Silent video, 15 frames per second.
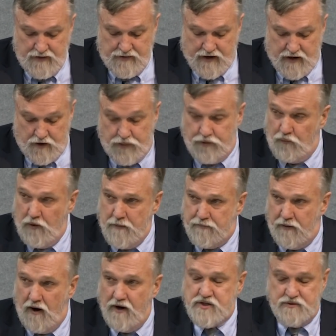They are three
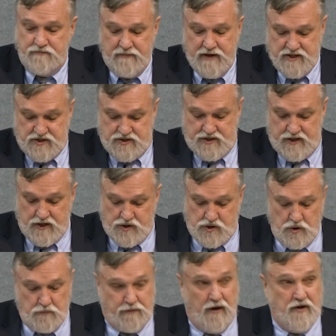parts mist and
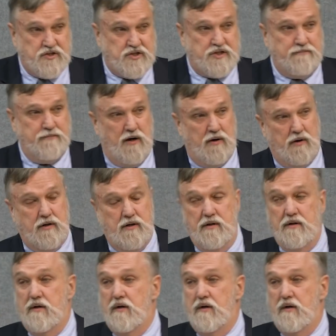two parts smoke.